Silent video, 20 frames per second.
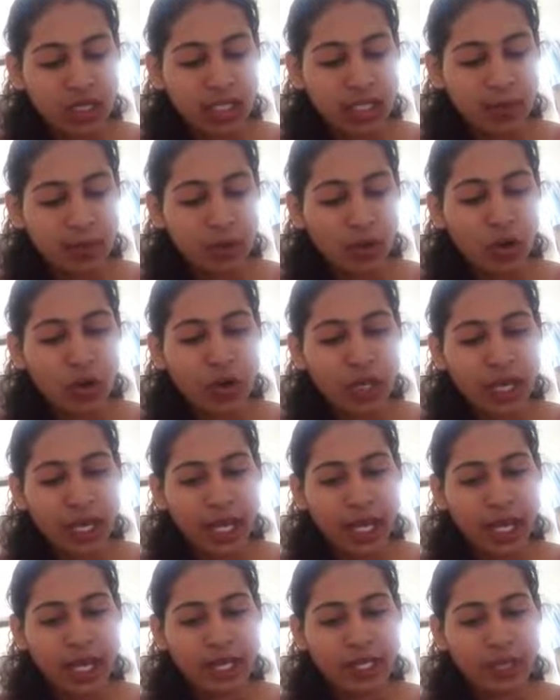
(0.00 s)
Then
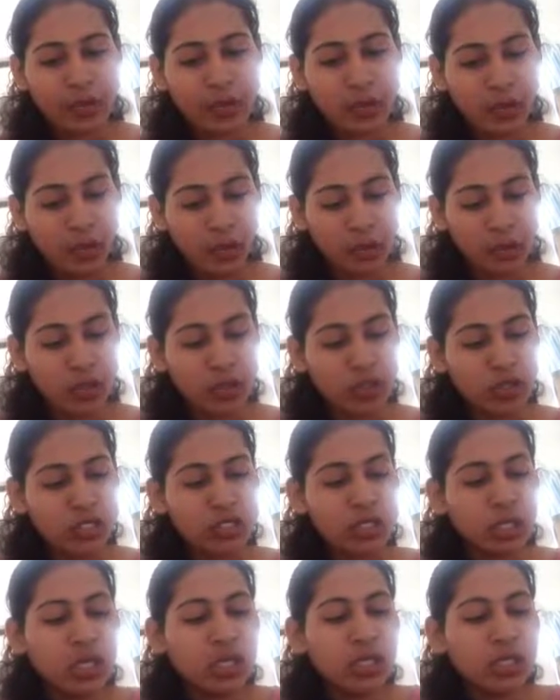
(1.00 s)
bronchia and the bronchioles.